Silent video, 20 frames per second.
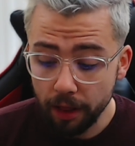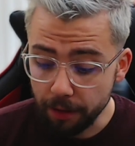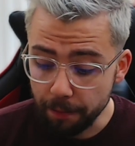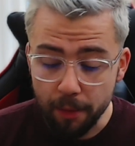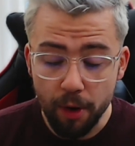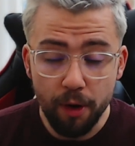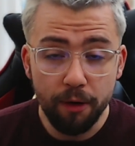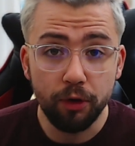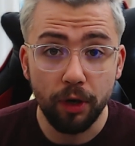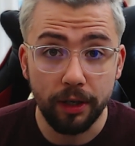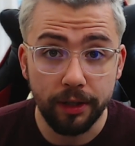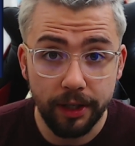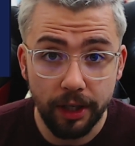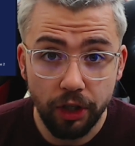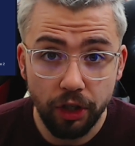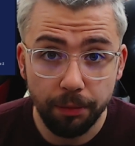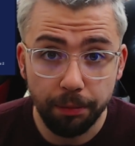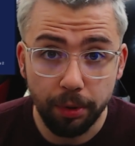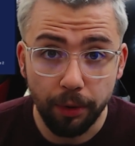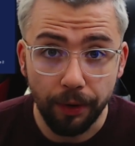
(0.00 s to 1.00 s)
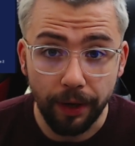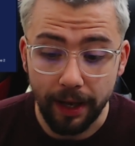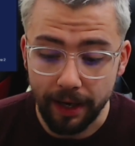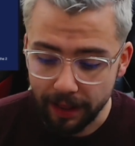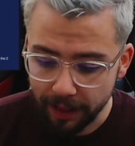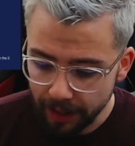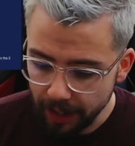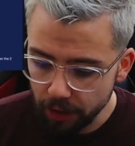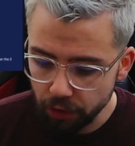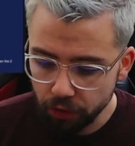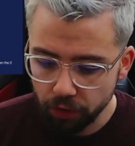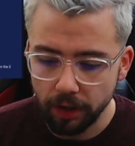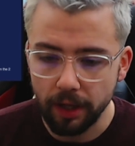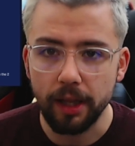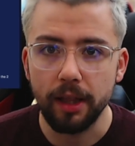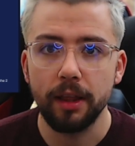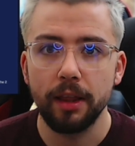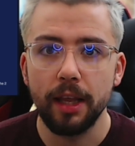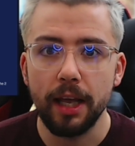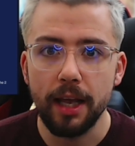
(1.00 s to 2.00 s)
The Move Transition plugin,
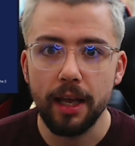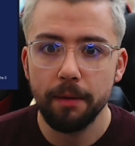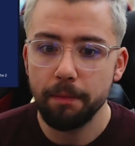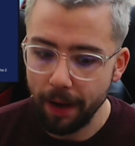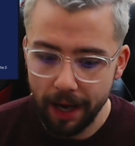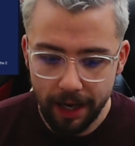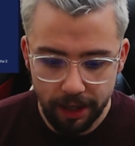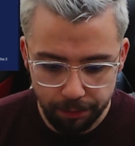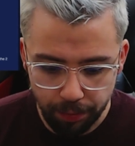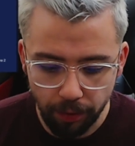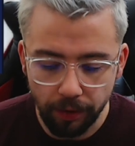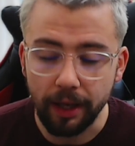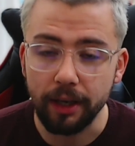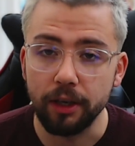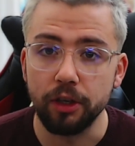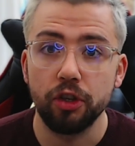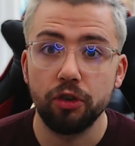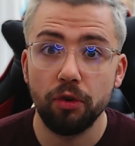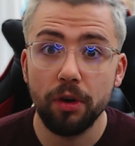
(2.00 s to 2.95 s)
literally the best plugin.